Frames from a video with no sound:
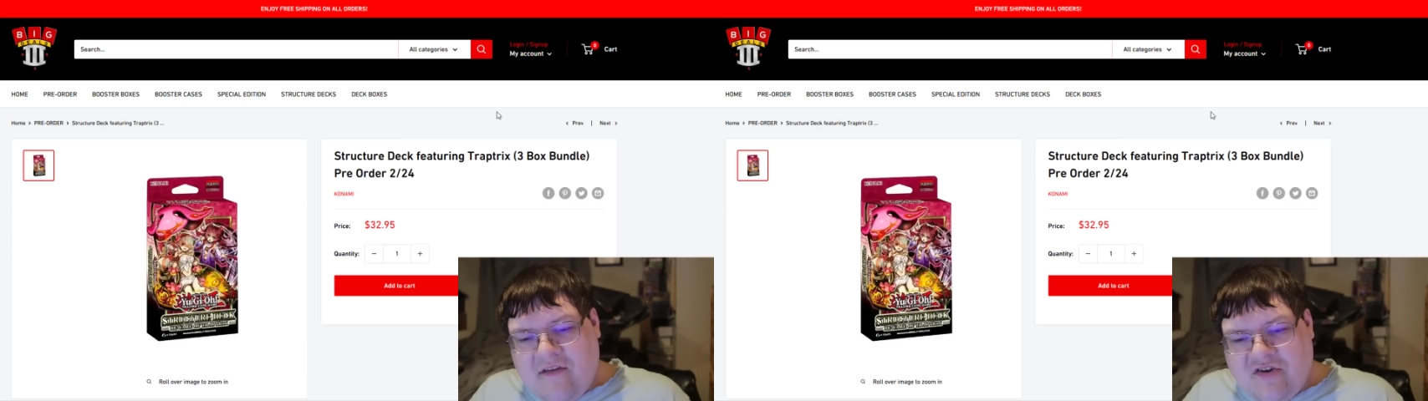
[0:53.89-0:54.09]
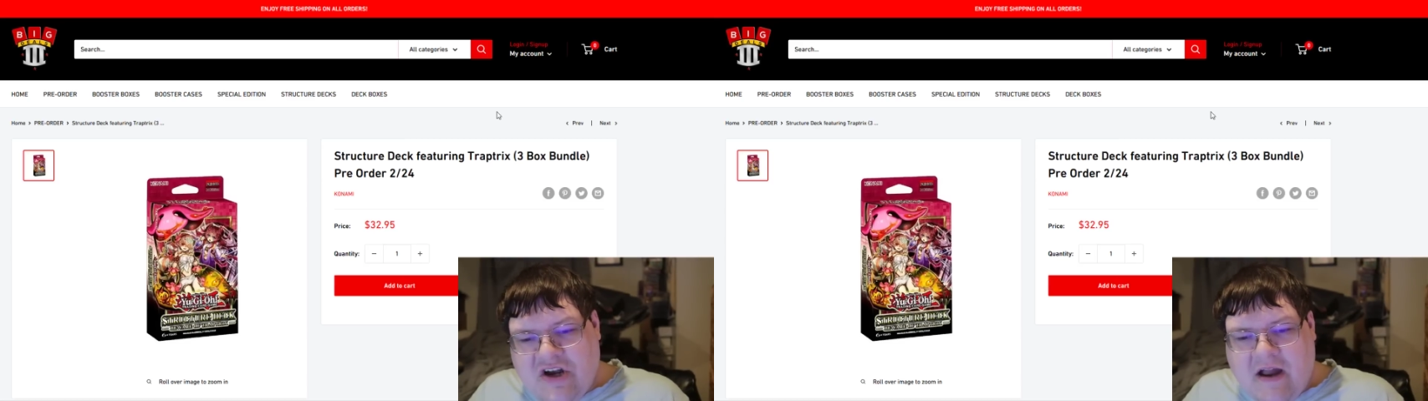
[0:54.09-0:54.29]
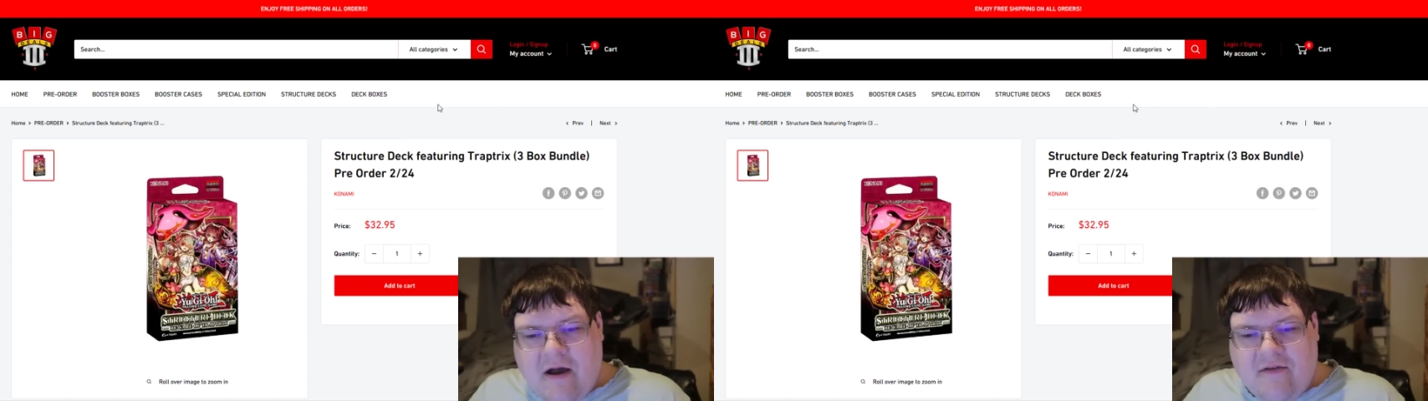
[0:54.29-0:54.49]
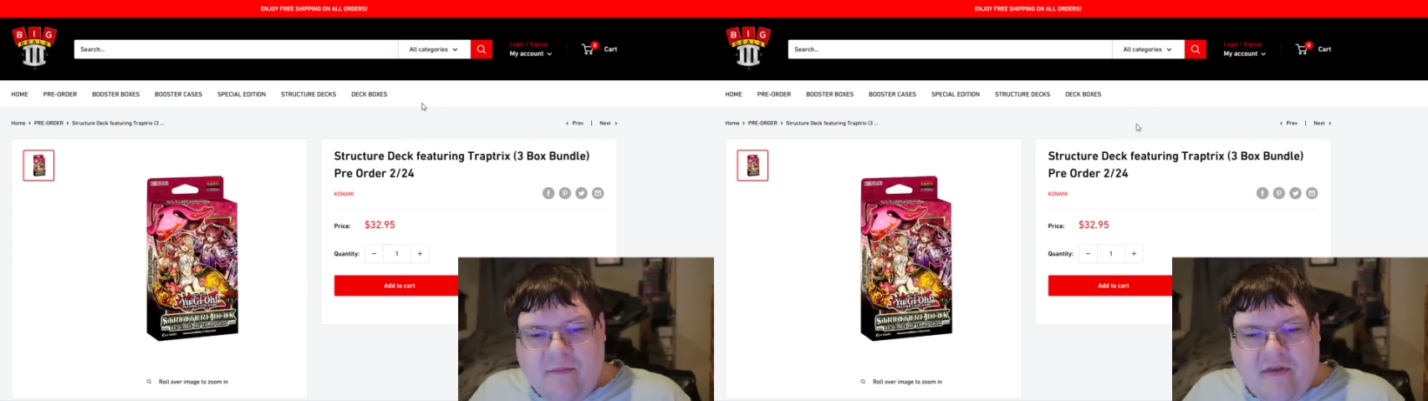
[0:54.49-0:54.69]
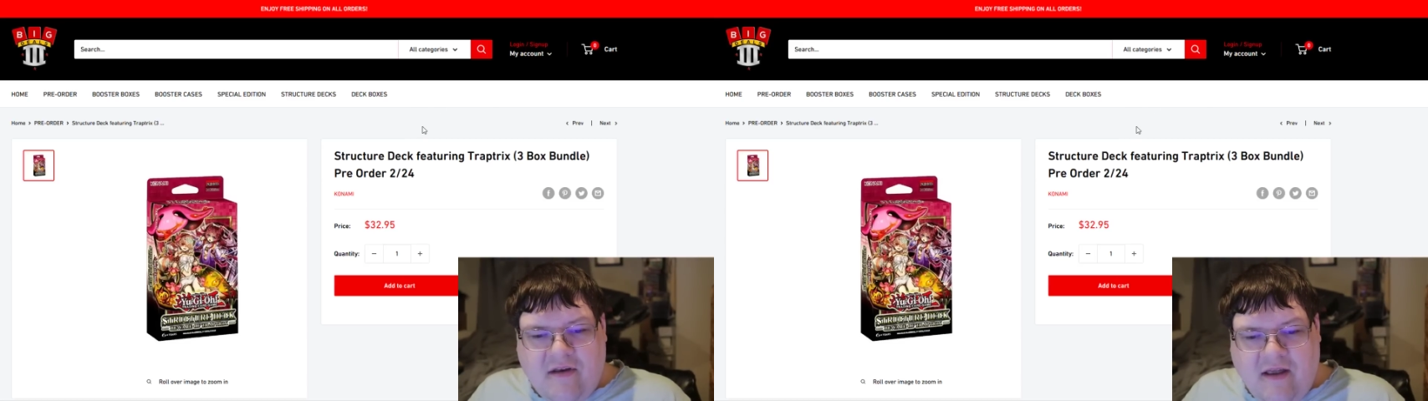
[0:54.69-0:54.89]
can check out
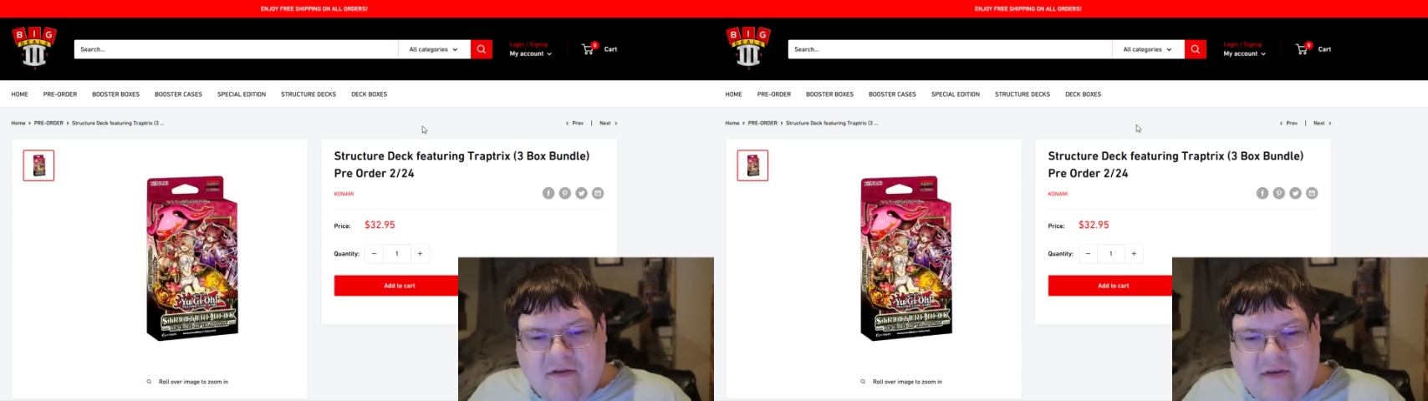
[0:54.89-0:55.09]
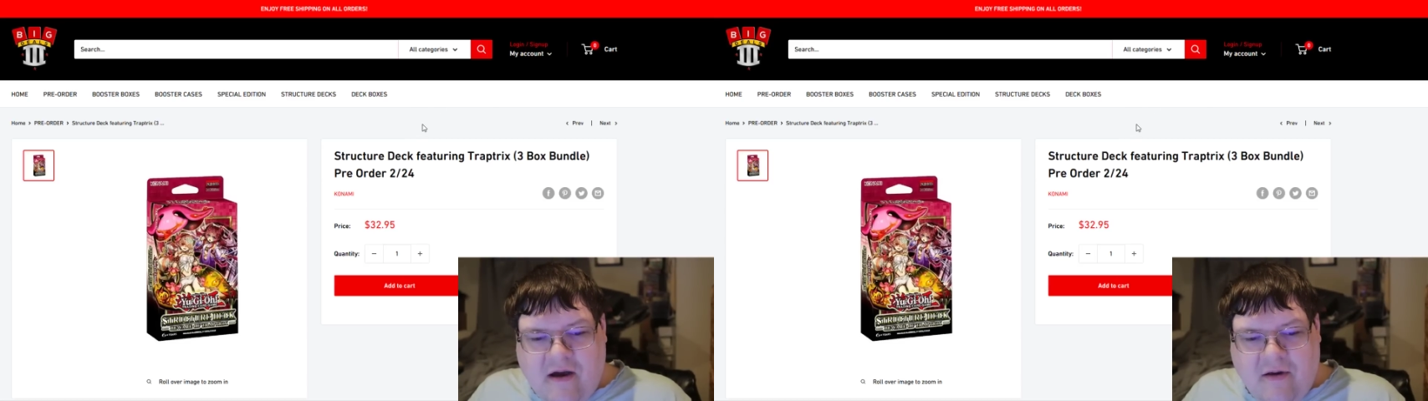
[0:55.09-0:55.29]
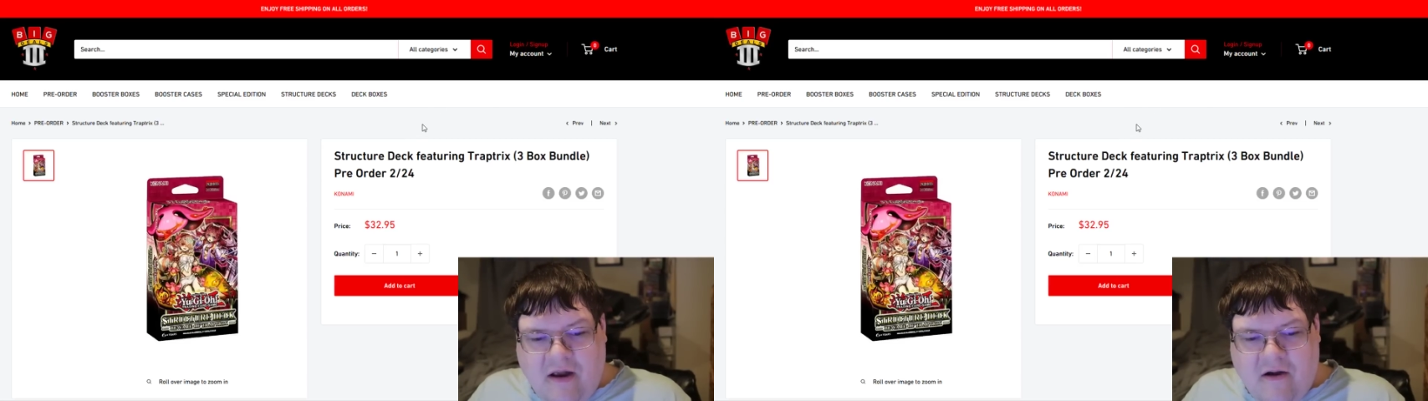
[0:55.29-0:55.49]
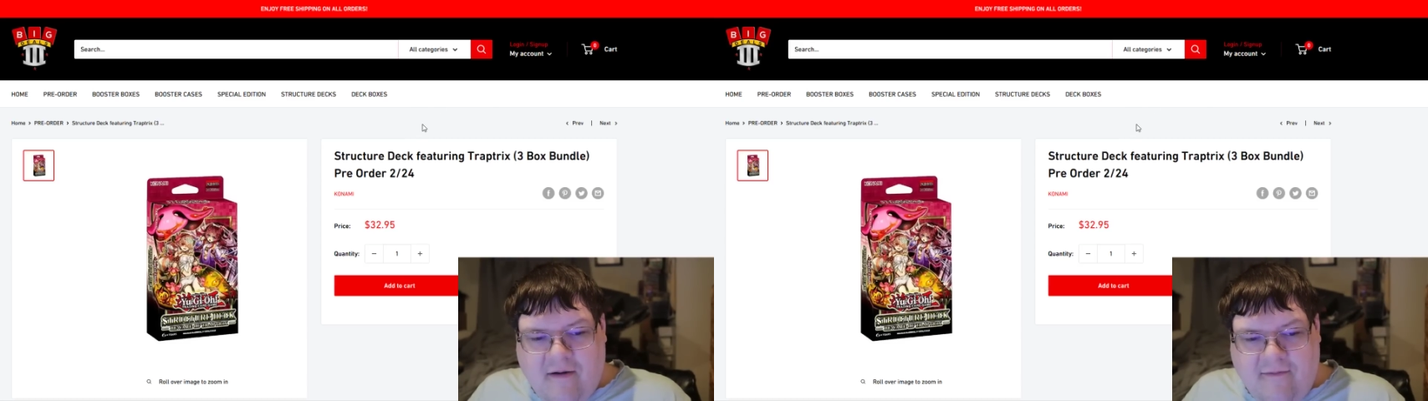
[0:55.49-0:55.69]
some of the deals out here